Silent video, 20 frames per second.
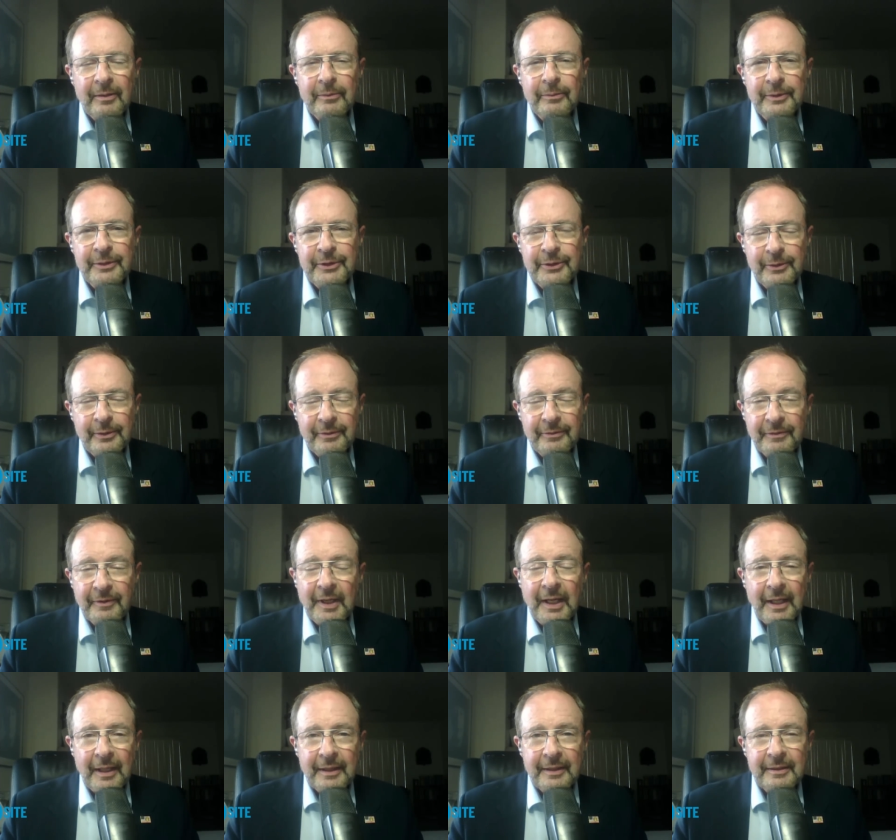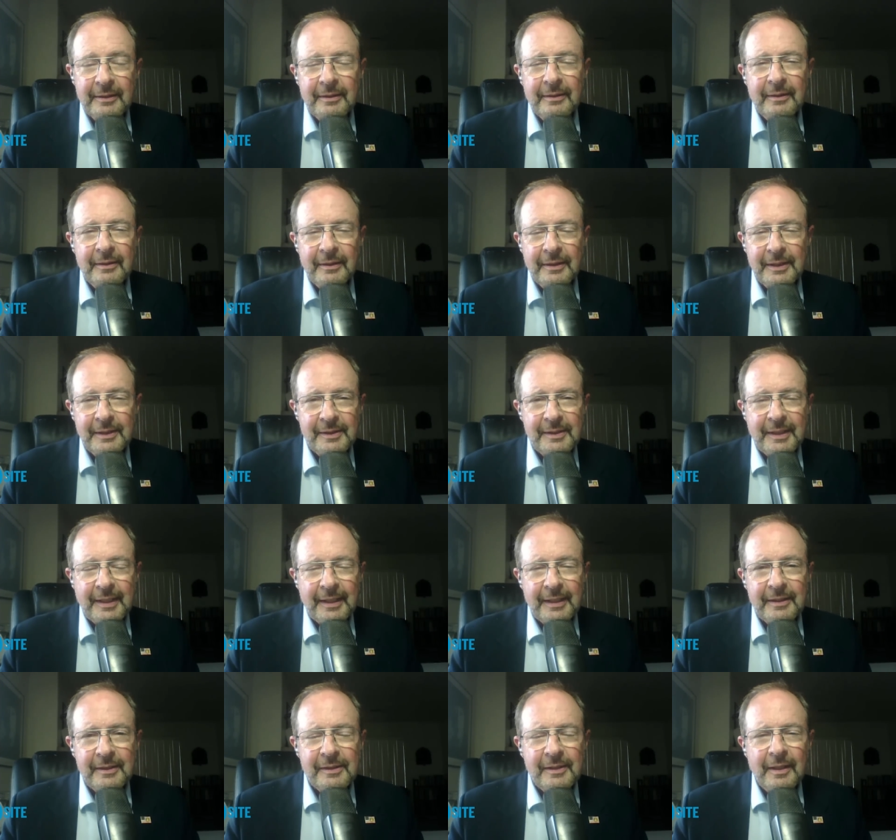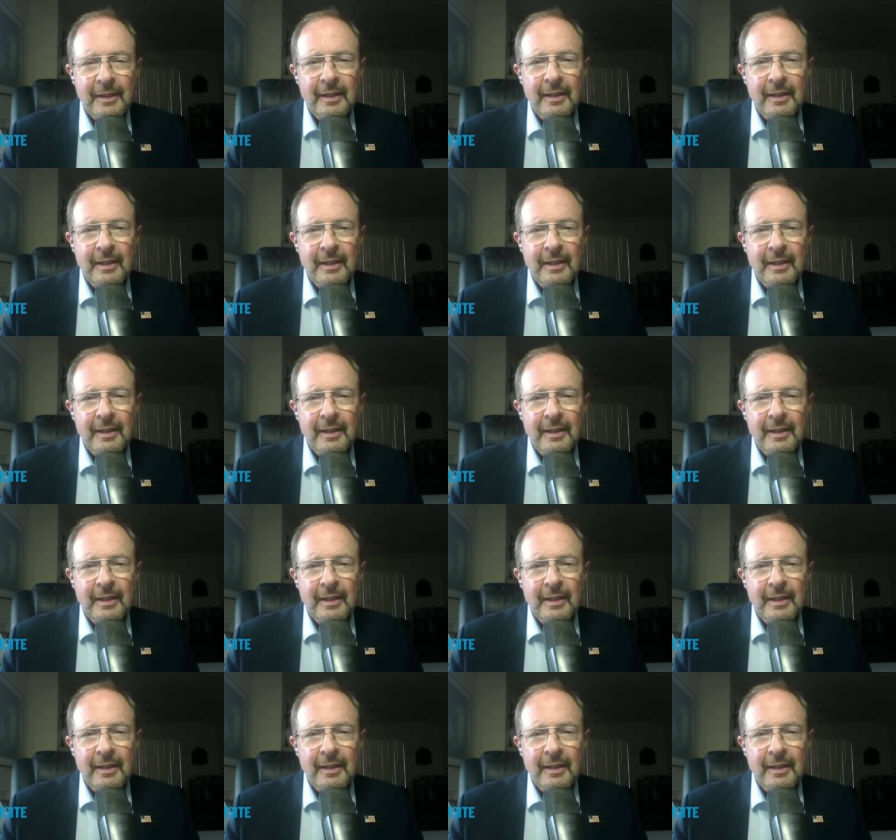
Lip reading: which you can find these days,